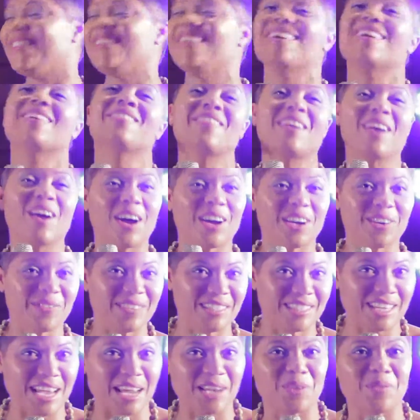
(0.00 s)
The, the art of a
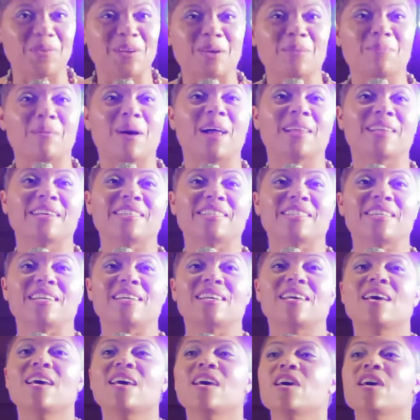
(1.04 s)
genuine apology.